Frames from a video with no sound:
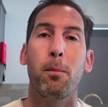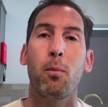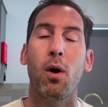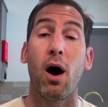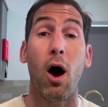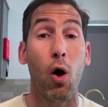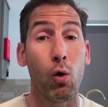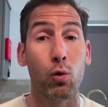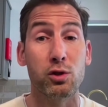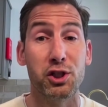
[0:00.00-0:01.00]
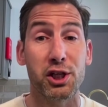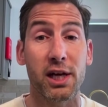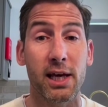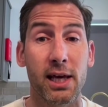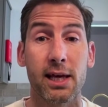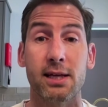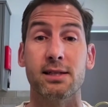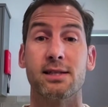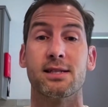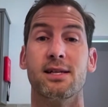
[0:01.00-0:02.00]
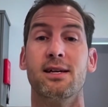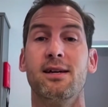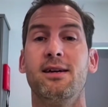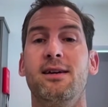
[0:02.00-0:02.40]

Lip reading: We're getting down to the nitty-gritty here.